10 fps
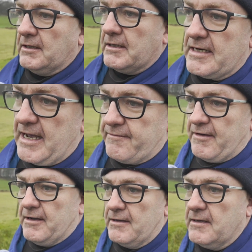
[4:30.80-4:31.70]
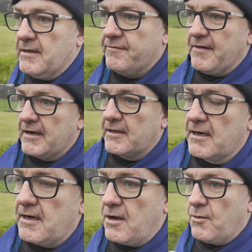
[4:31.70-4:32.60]
Then you have a fella that
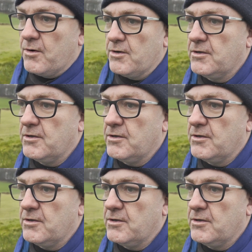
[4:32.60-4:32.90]
I know